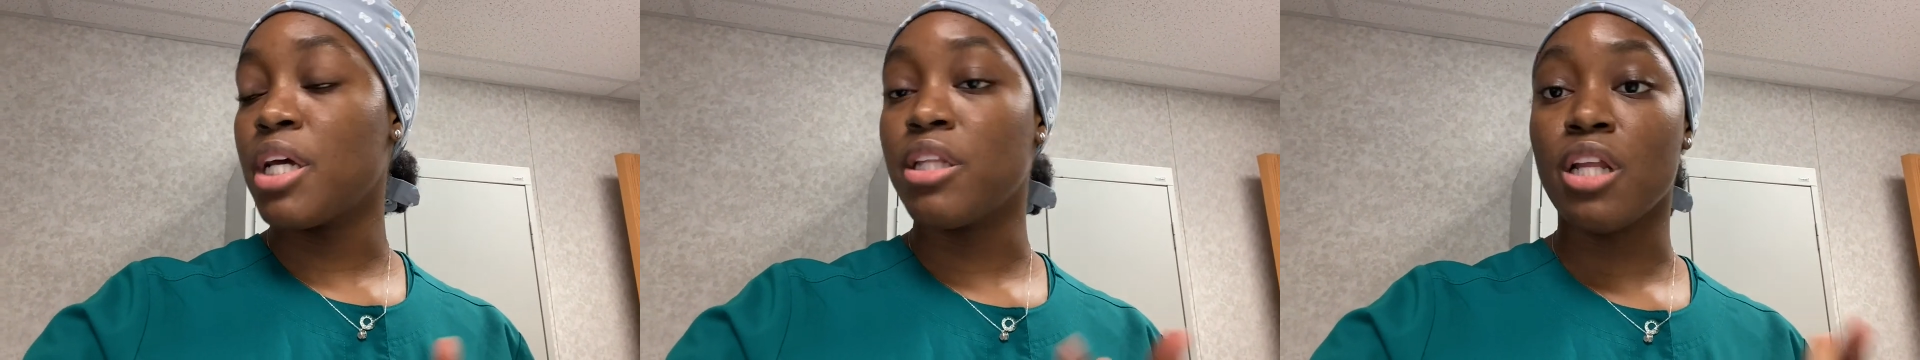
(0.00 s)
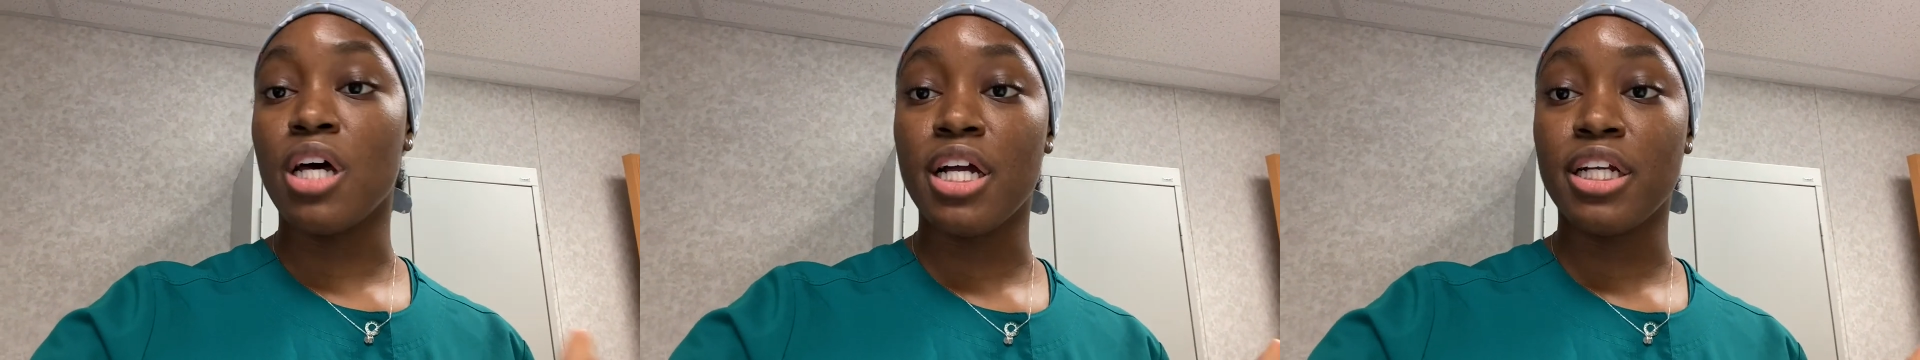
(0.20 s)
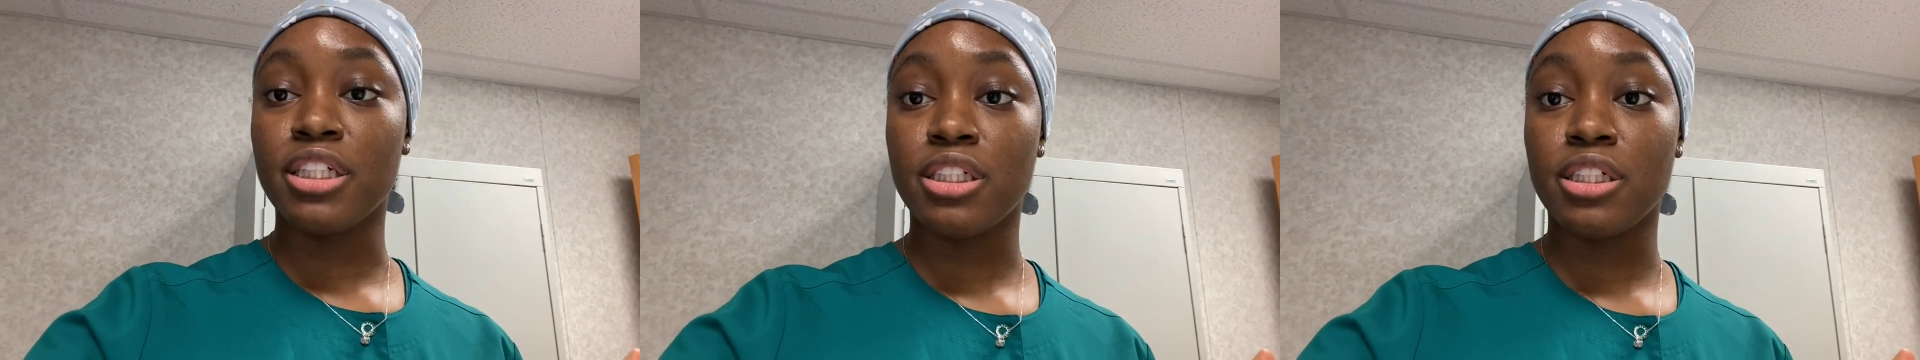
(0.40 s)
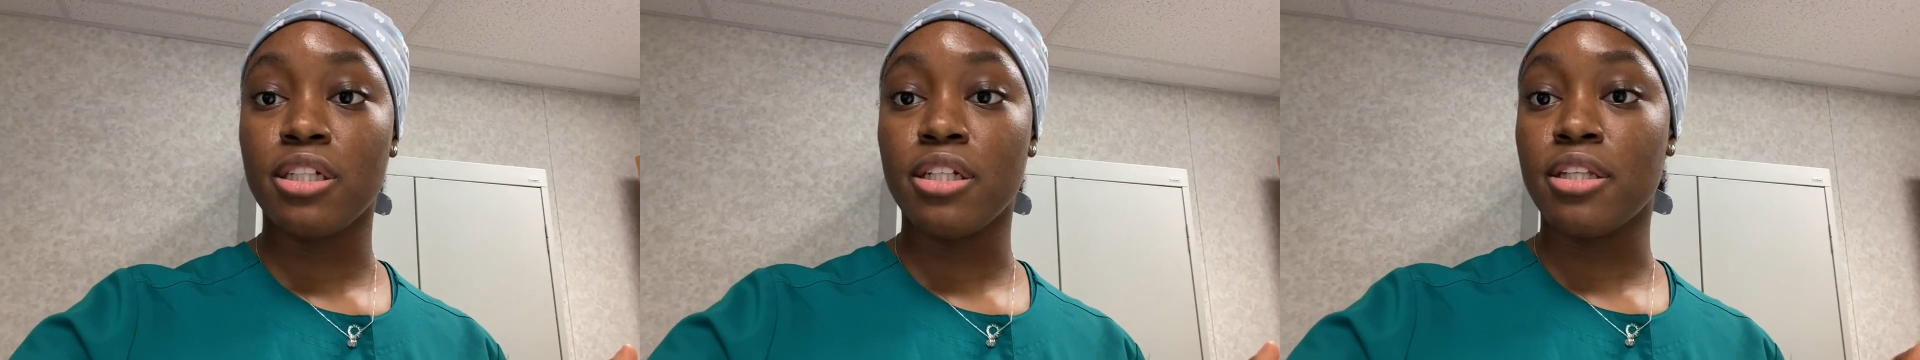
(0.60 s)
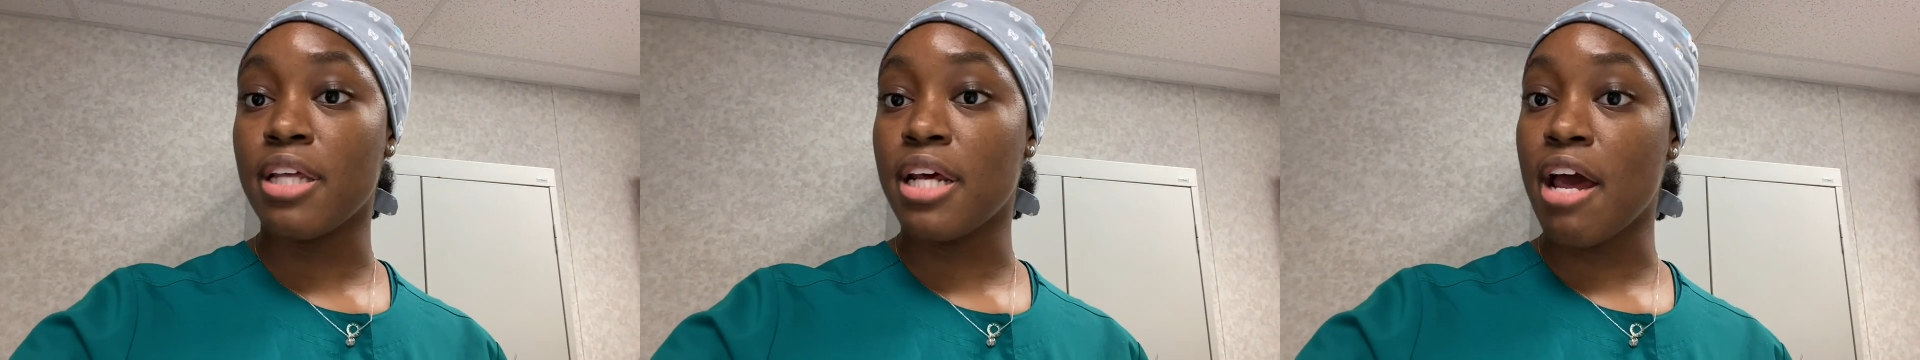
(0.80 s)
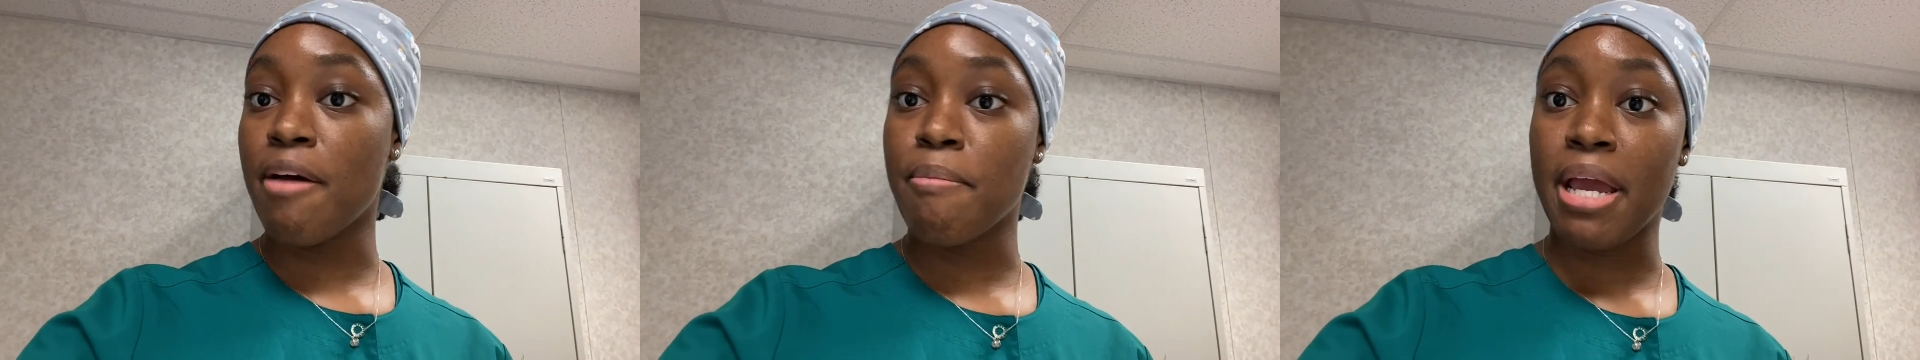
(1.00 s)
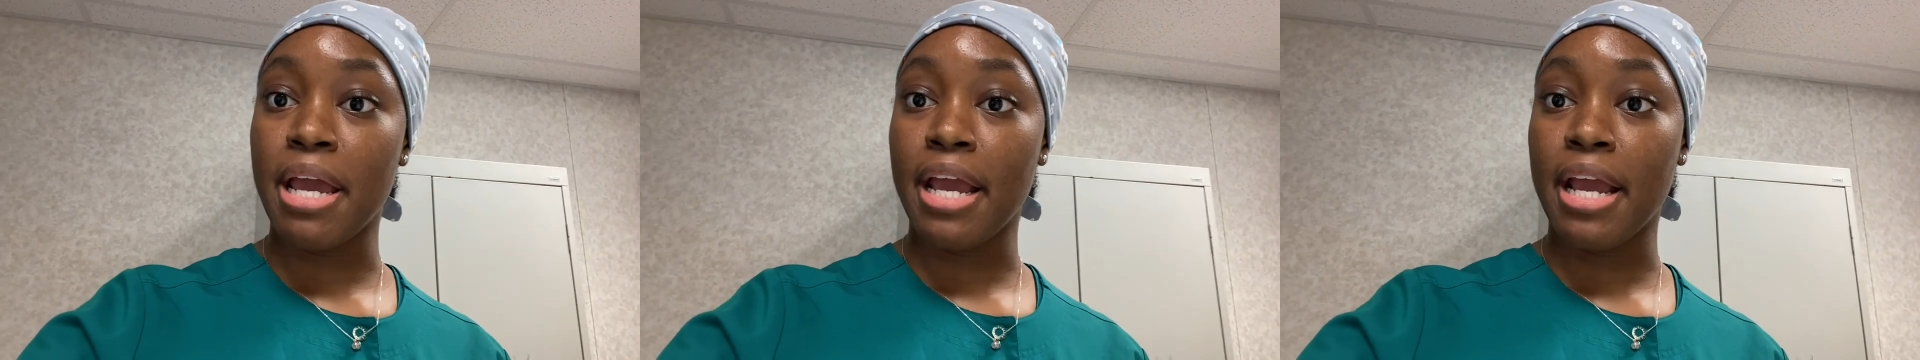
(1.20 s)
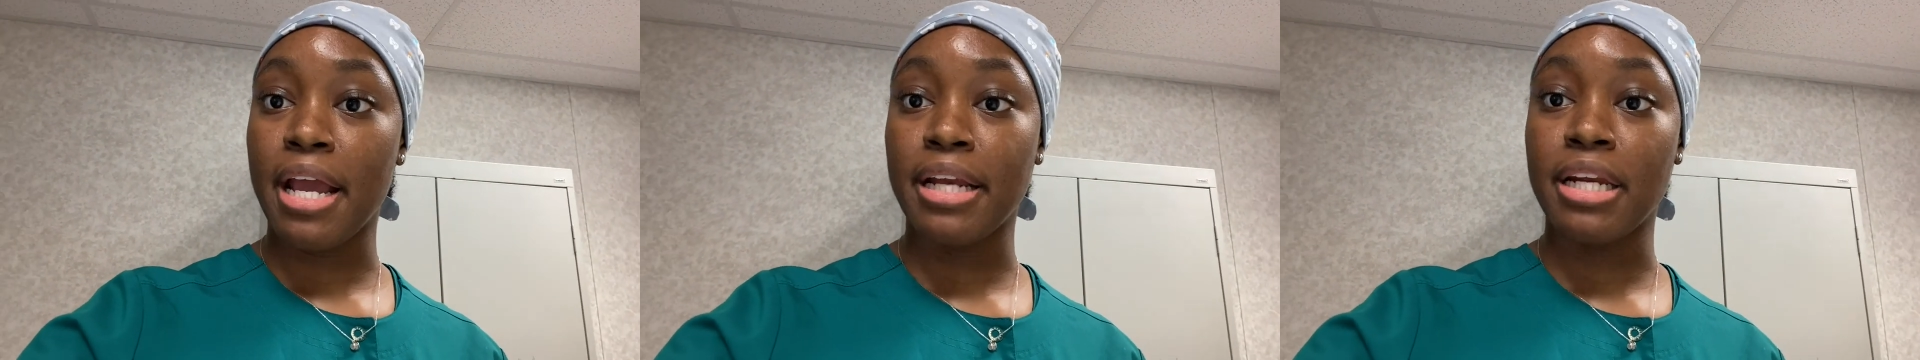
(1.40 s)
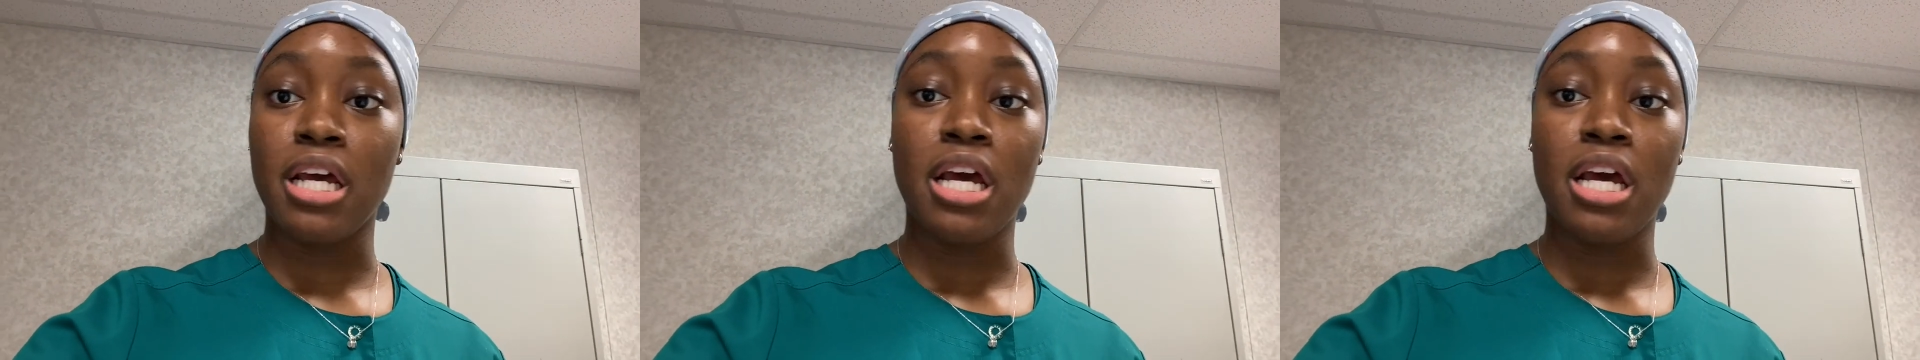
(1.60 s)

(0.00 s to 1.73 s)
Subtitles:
lunch that I made.